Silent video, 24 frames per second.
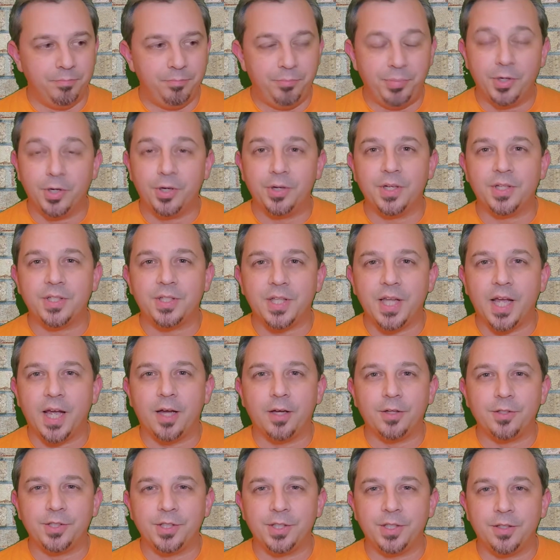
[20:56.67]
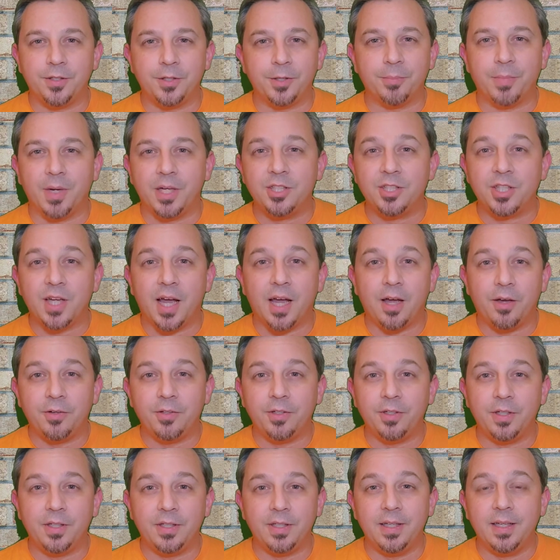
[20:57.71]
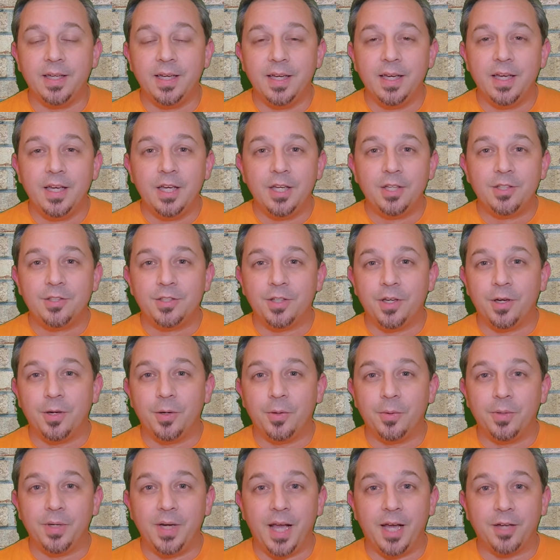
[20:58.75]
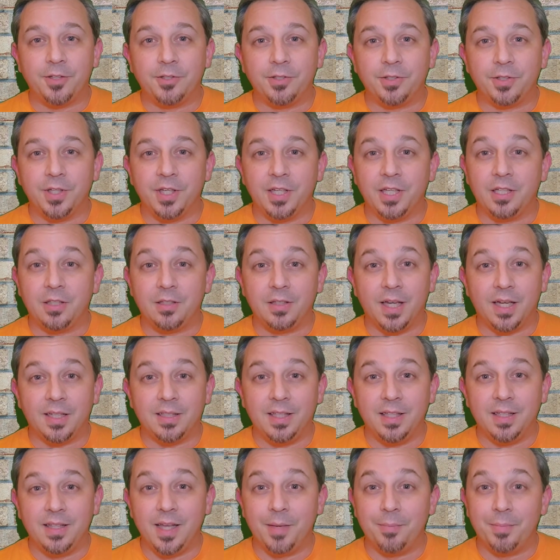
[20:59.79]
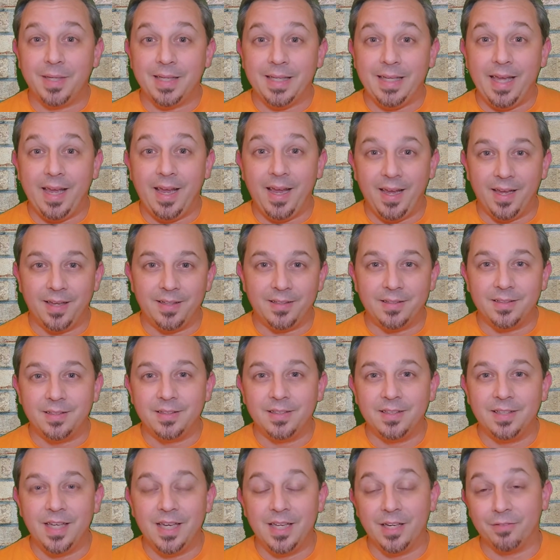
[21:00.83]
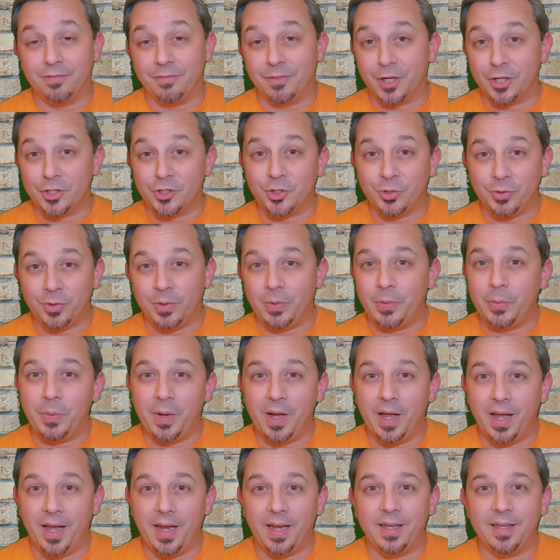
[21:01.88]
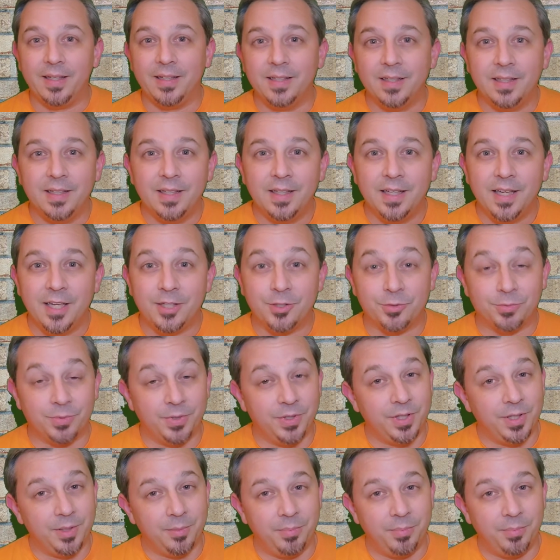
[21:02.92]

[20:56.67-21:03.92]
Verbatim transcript: pure nostalgia. They're my childhood. So naturally collecting them again in a virtual way has really